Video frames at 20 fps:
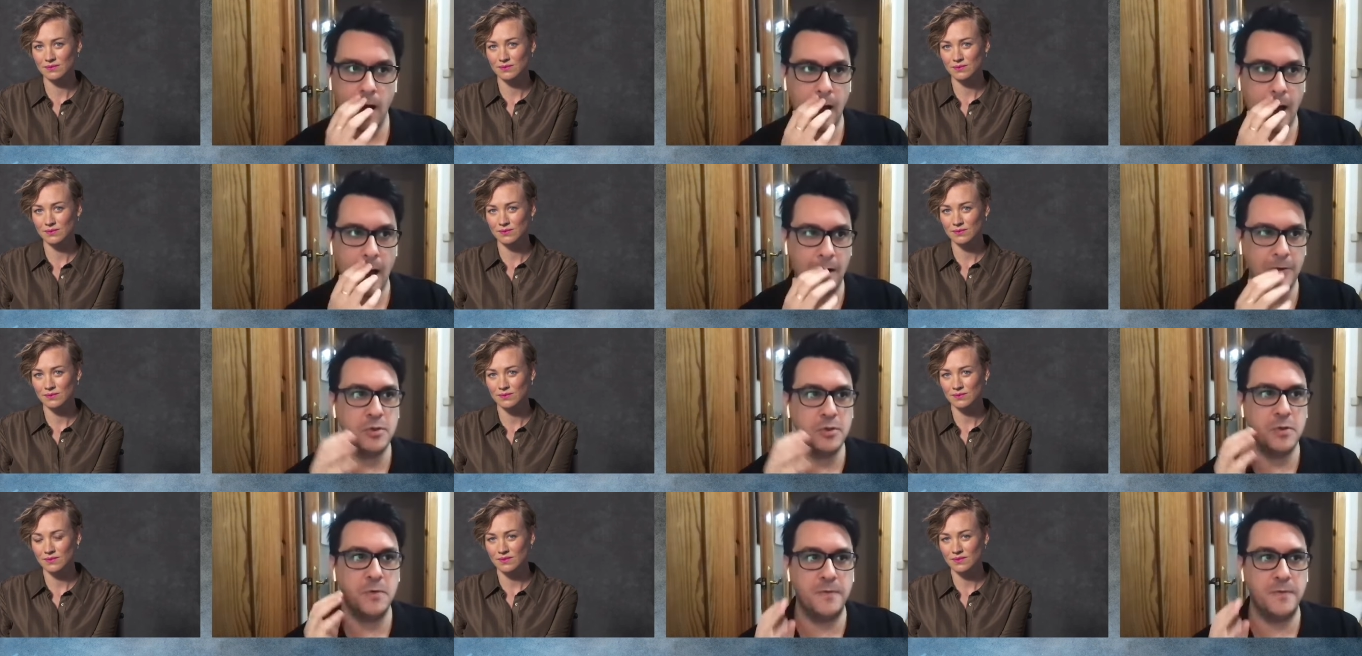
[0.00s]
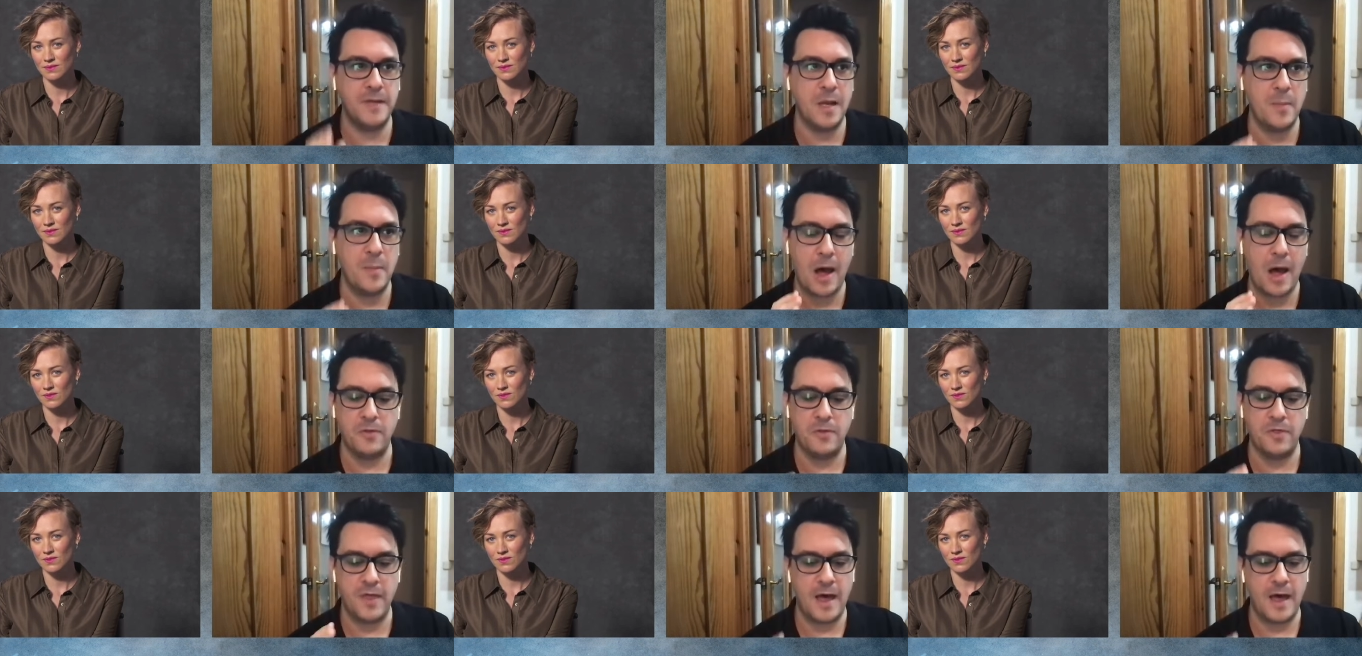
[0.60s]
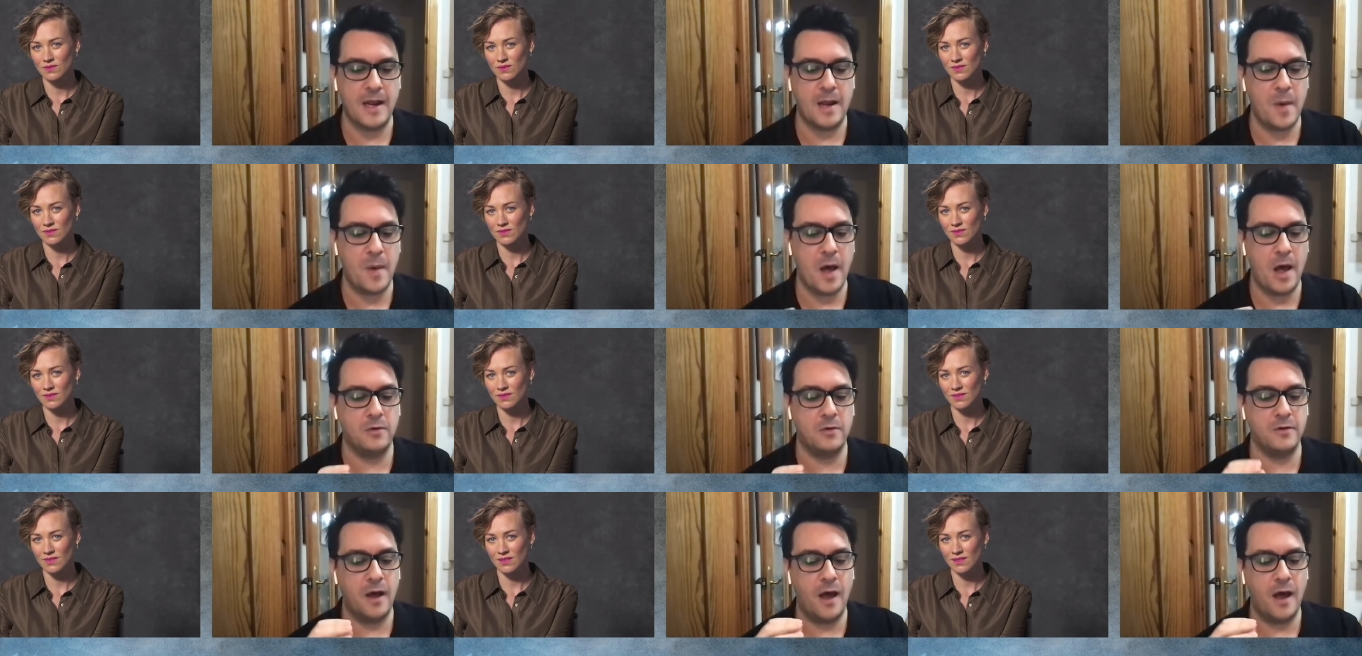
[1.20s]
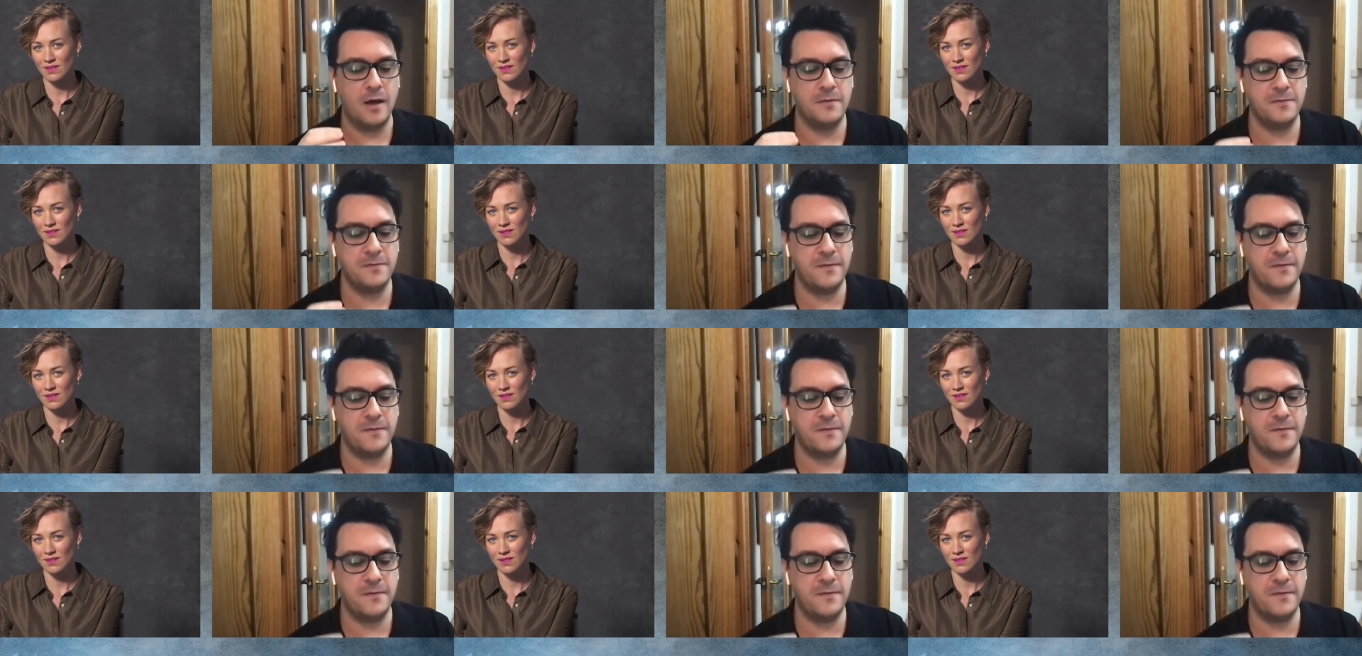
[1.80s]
Speaker 1: How do you feel about that? About uh,